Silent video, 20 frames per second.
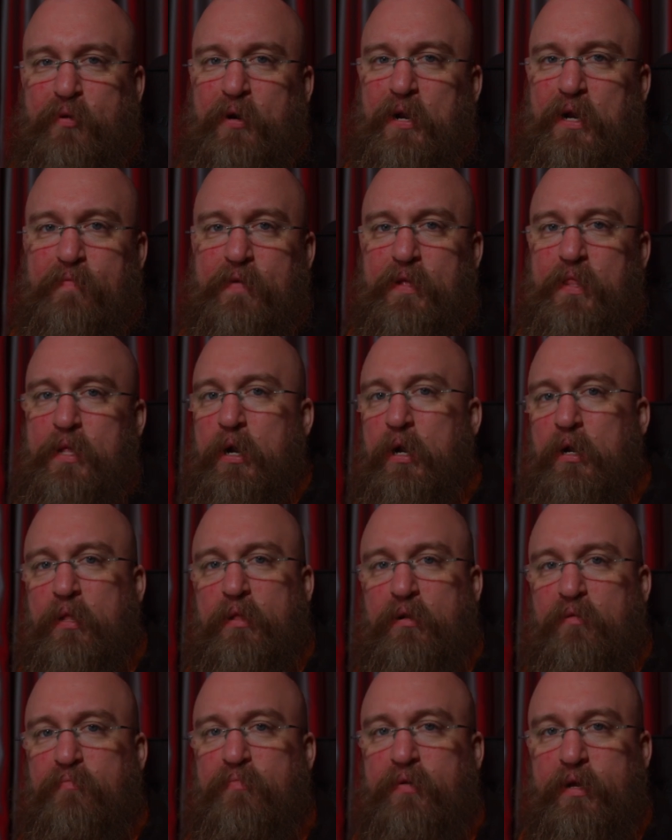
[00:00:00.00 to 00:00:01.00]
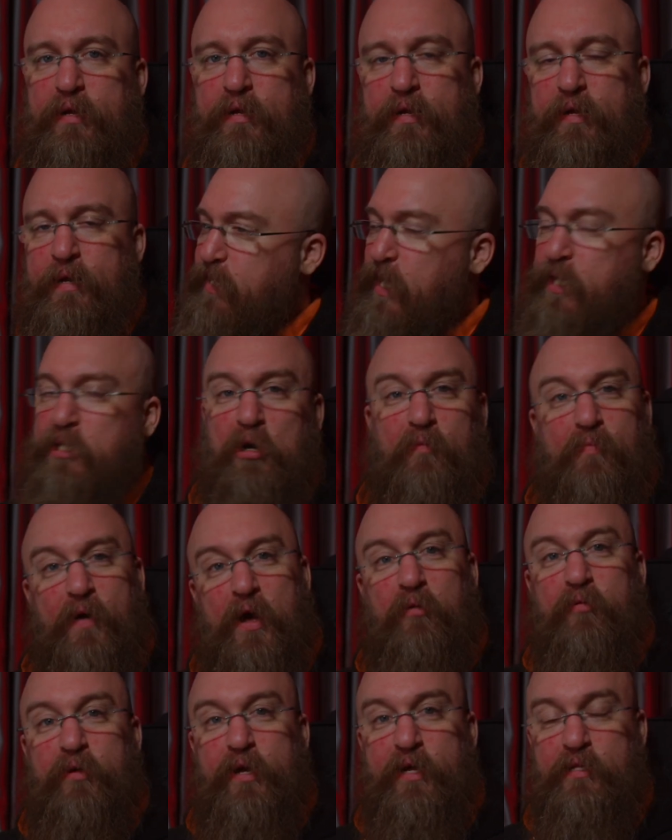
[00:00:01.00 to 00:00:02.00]
put them in here a little bit. Let's hope
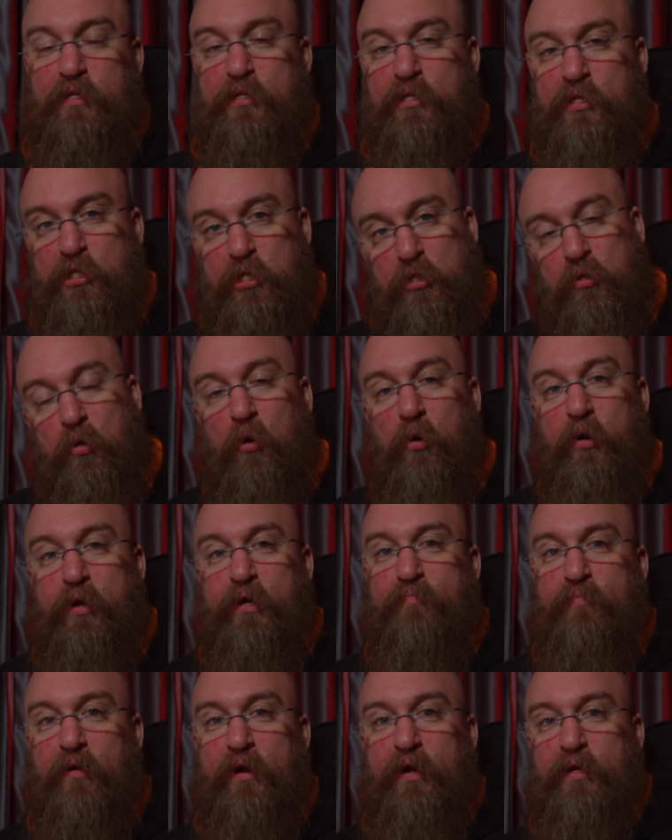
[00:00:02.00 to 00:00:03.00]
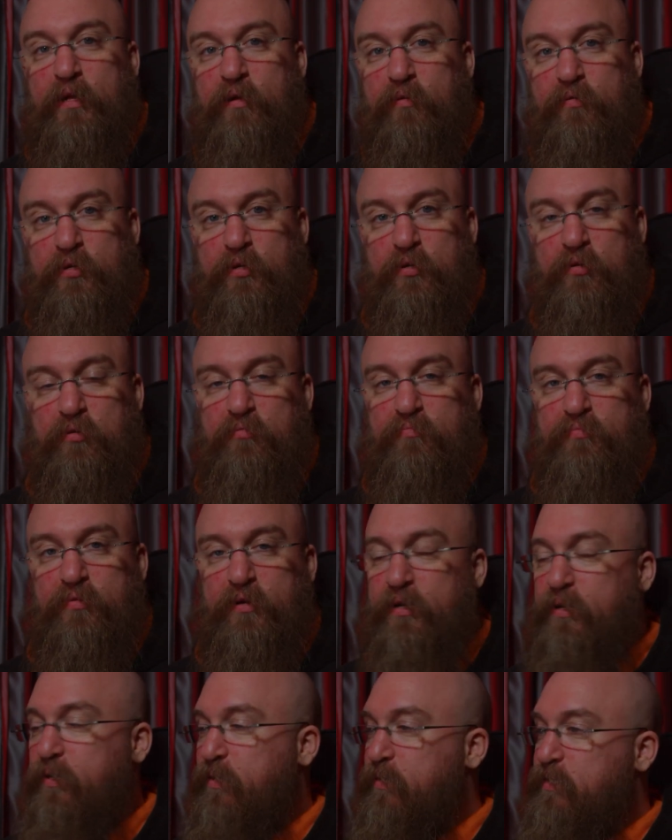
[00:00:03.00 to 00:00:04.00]
I don't get destroyed by
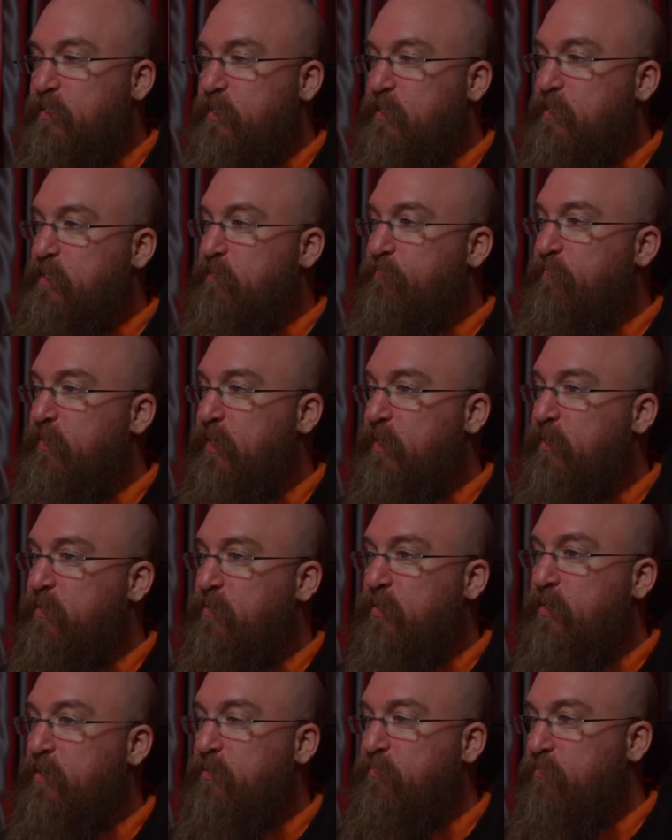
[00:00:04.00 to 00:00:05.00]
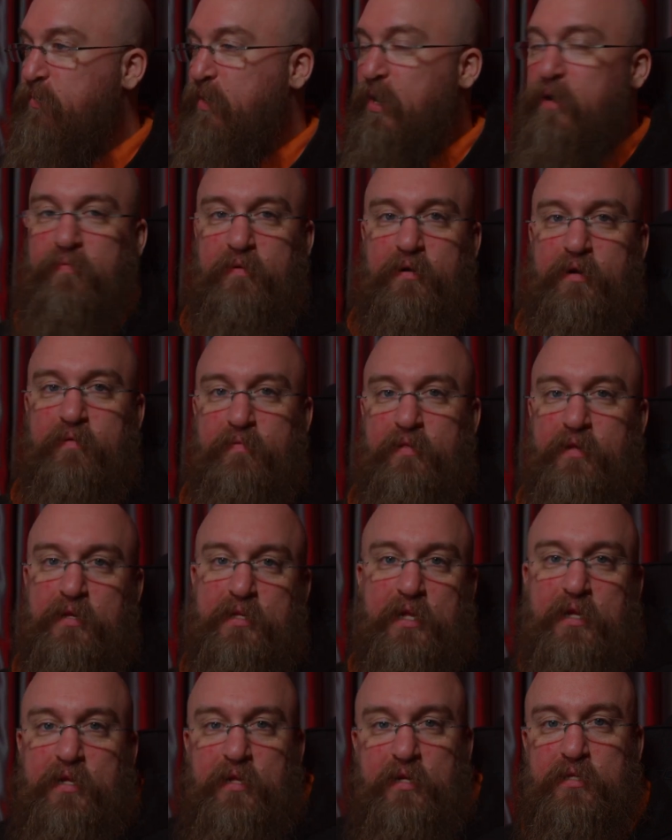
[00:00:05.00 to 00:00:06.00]
YouTube system here or whatever if
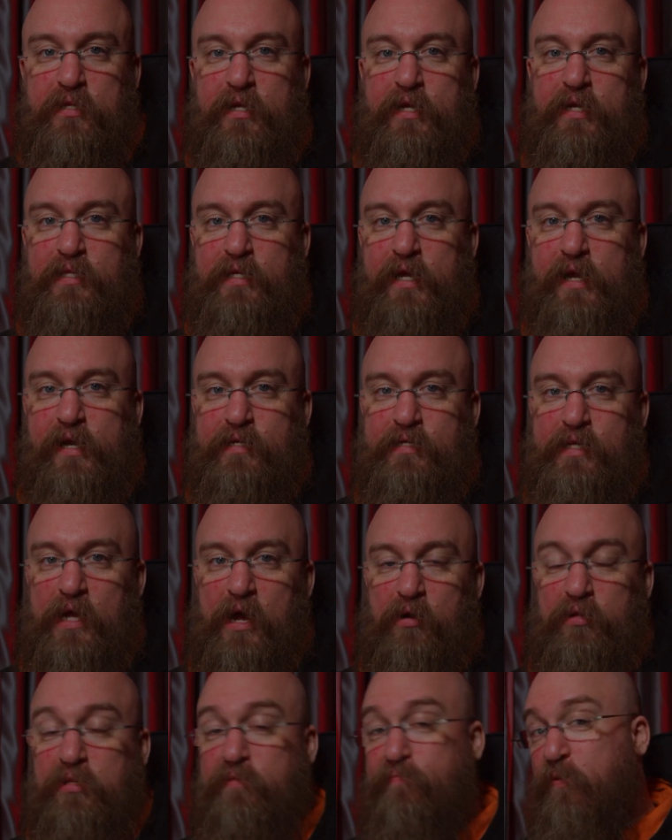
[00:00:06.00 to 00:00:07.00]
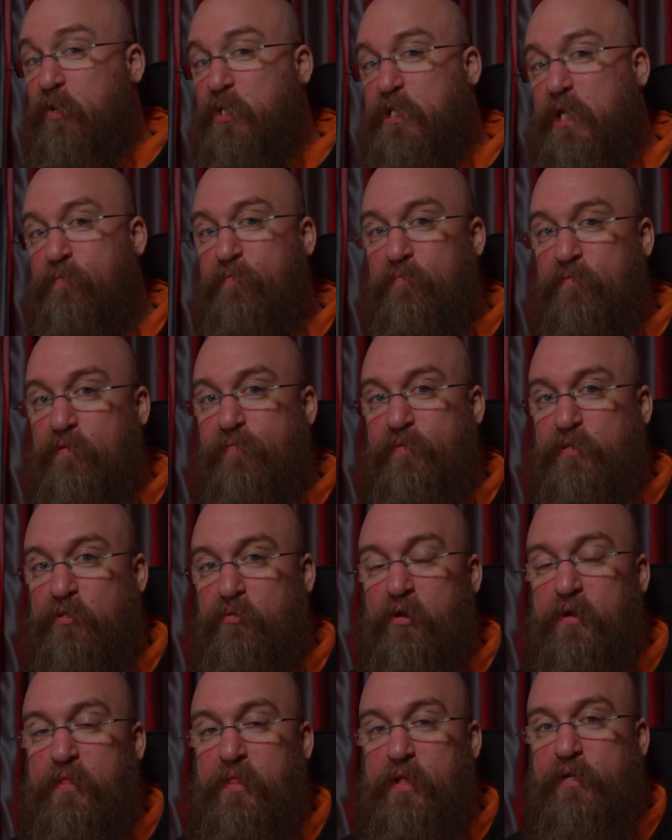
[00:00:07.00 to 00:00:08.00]
this thing doesn't get taken down. It's the first time I'm ever
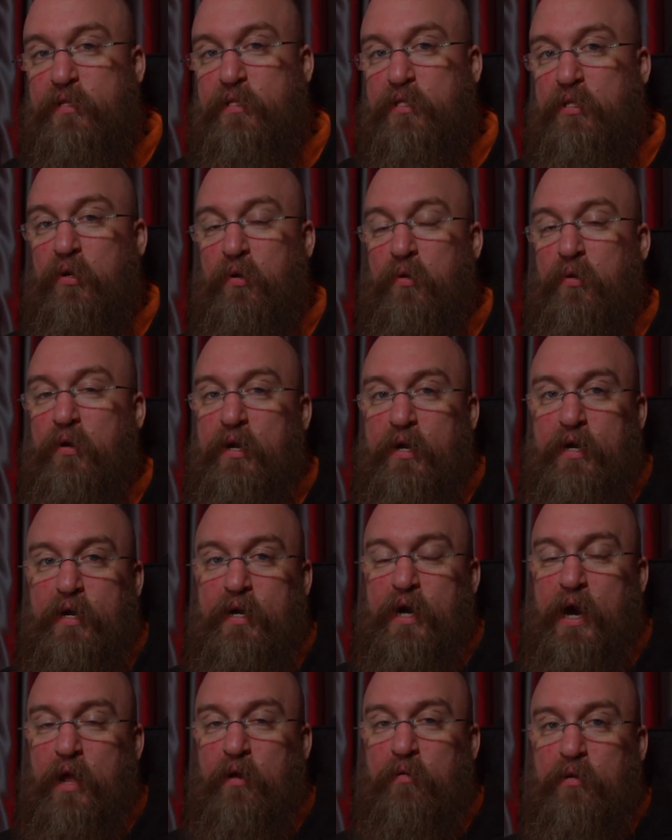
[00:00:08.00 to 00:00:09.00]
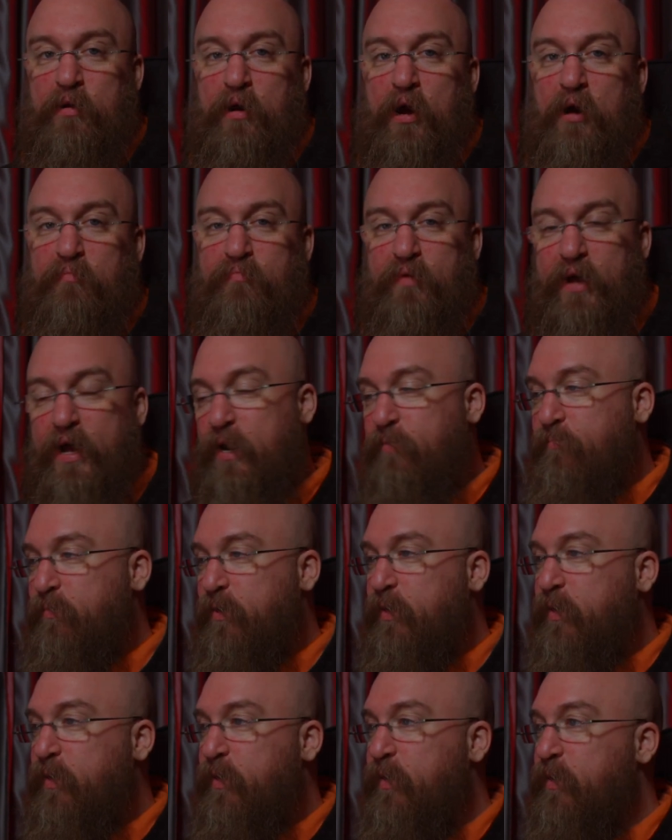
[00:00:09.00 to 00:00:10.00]
doing this, so I don't know how bad I'm
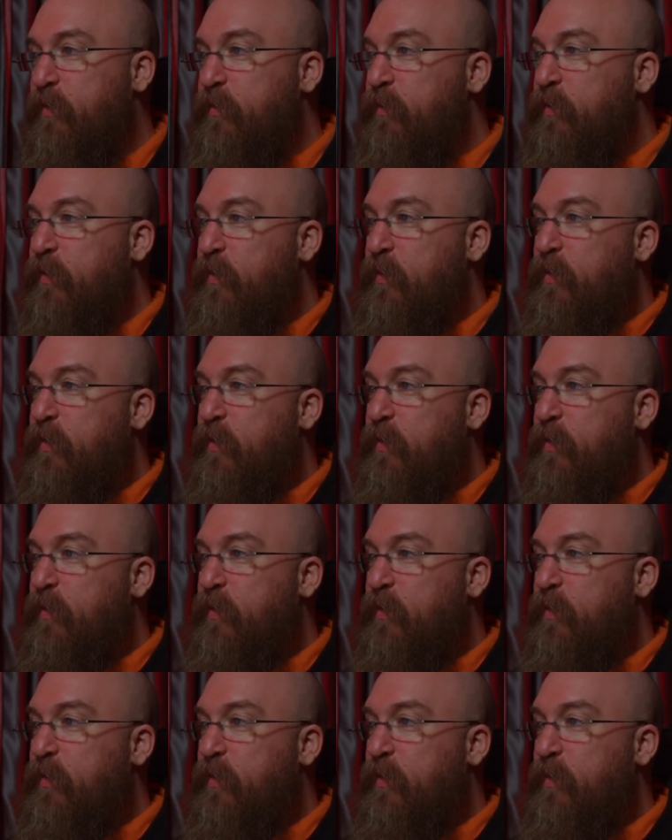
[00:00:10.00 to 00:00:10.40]
going to get